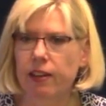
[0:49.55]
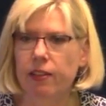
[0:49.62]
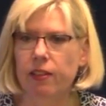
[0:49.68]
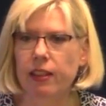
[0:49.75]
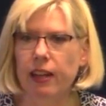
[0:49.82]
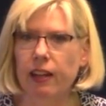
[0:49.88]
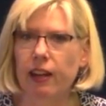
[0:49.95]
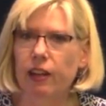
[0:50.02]

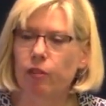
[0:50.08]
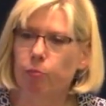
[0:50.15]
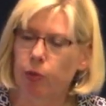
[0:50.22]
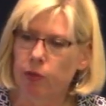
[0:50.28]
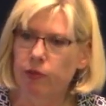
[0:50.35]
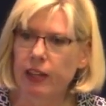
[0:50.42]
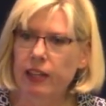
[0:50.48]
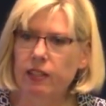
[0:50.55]
that kind of
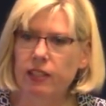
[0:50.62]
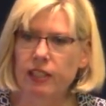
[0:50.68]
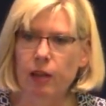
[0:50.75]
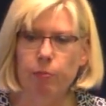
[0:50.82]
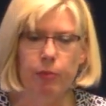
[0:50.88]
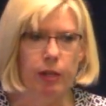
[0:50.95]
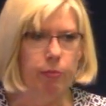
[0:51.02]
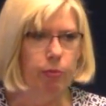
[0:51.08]
prevent
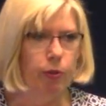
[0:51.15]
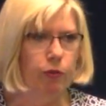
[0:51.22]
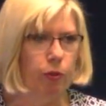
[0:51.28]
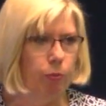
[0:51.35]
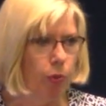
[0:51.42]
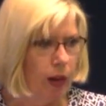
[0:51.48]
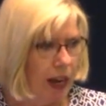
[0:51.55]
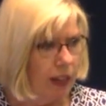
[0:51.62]
some people
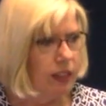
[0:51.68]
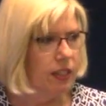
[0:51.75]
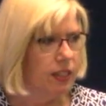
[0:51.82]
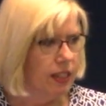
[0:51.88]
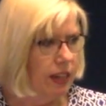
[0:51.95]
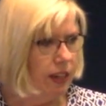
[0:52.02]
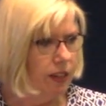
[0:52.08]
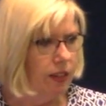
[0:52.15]
from
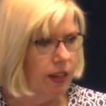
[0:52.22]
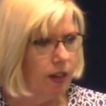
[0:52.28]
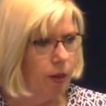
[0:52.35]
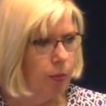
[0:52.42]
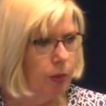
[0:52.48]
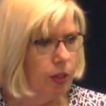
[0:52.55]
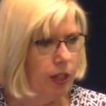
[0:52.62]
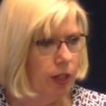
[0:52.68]
practicing
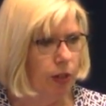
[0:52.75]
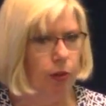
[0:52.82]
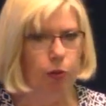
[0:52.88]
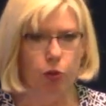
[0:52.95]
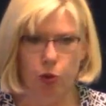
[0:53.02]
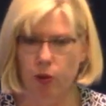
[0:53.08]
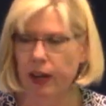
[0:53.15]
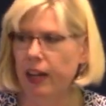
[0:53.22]
their particular
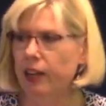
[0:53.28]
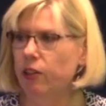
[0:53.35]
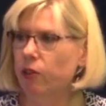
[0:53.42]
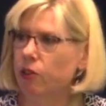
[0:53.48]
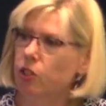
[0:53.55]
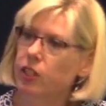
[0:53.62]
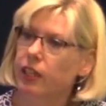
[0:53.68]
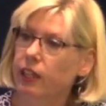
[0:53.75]
trade
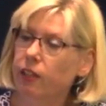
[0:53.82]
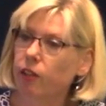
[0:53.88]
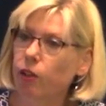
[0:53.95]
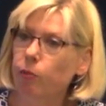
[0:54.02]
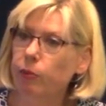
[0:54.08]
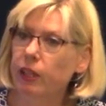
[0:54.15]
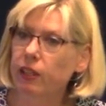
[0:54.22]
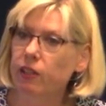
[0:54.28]
or
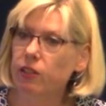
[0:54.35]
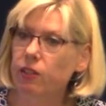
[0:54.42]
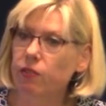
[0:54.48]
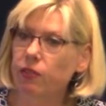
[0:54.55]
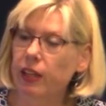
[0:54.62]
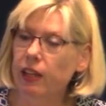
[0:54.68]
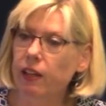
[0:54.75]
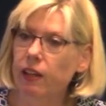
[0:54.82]
skill because
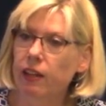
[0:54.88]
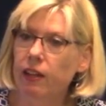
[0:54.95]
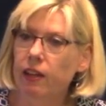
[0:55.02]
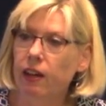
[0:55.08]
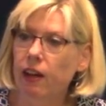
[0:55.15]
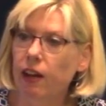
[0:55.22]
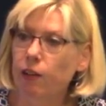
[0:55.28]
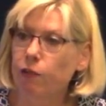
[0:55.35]
of the
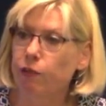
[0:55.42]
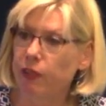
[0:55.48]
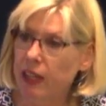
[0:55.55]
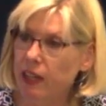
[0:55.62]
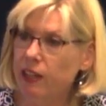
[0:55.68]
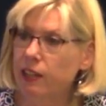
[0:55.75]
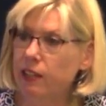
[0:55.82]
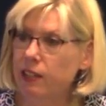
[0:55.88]
uh,
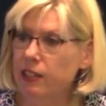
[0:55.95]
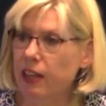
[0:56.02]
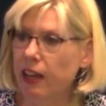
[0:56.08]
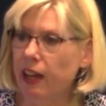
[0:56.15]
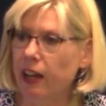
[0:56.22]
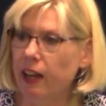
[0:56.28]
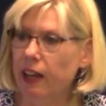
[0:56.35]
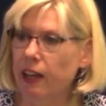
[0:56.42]
fees
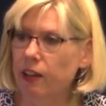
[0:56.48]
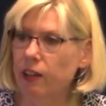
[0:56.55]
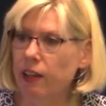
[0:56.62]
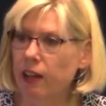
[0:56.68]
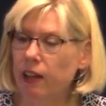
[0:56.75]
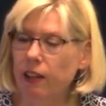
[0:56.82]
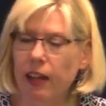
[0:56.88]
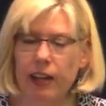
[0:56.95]
and
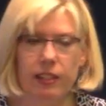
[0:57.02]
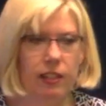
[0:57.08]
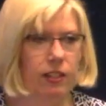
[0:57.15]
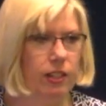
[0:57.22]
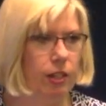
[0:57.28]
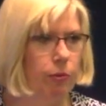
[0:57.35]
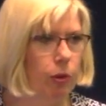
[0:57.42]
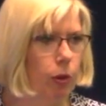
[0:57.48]
uh,
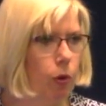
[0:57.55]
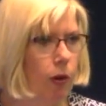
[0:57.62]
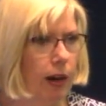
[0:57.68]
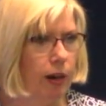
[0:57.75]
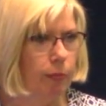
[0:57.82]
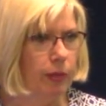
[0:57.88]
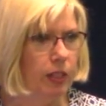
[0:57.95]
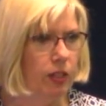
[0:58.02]
licensing
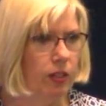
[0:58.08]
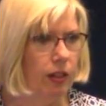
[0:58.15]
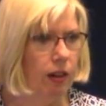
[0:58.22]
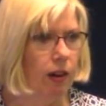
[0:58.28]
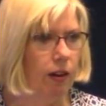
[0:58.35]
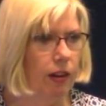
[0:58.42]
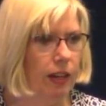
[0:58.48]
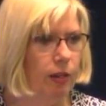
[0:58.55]
requirements that
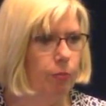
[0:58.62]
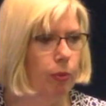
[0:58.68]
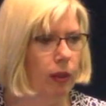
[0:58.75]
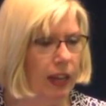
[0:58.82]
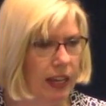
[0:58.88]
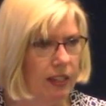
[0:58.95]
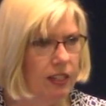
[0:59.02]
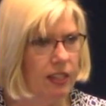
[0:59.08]
are in
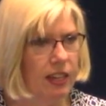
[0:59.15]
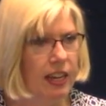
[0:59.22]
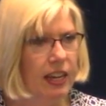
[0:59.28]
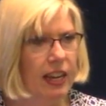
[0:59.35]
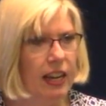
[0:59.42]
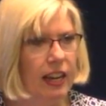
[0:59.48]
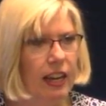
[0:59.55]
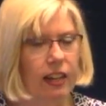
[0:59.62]
place.
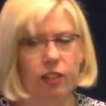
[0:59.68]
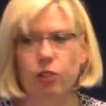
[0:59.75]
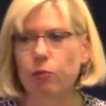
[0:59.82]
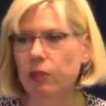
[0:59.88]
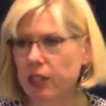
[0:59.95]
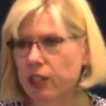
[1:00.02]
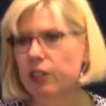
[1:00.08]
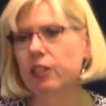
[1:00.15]
And it's a
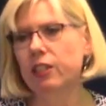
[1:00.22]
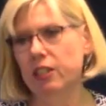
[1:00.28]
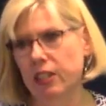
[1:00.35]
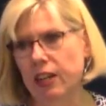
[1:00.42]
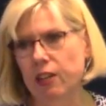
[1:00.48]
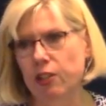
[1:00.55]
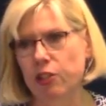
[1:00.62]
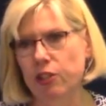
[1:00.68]
really good
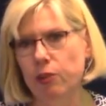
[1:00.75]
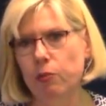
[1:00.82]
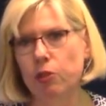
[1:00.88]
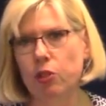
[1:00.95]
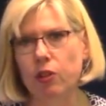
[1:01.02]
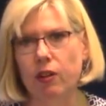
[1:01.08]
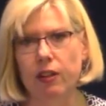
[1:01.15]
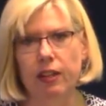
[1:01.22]
discussion that we're
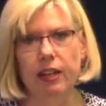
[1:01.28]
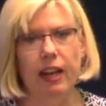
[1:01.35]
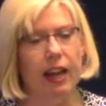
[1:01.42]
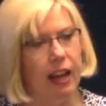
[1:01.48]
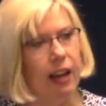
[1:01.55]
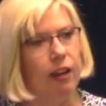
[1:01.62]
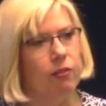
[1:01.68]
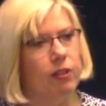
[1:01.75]
starting to
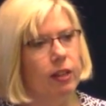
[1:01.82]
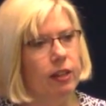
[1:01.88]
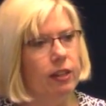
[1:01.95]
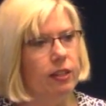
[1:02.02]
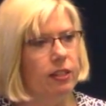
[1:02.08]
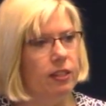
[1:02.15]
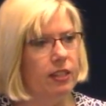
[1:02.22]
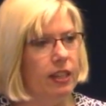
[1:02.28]
have
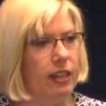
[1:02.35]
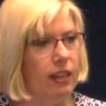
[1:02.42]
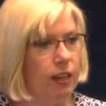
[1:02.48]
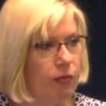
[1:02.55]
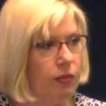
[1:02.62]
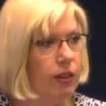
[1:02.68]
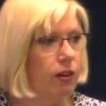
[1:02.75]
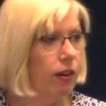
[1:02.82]
to see
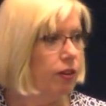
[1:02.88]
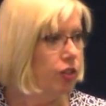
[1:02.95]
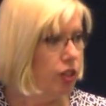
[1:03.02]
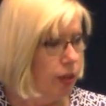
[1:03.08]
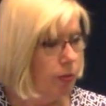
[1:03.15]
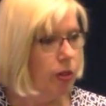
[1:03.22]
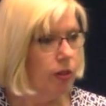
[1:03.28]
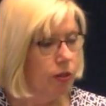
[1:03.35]
if there are
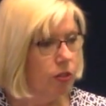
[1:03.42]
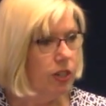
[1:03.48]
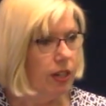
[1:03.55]
some of those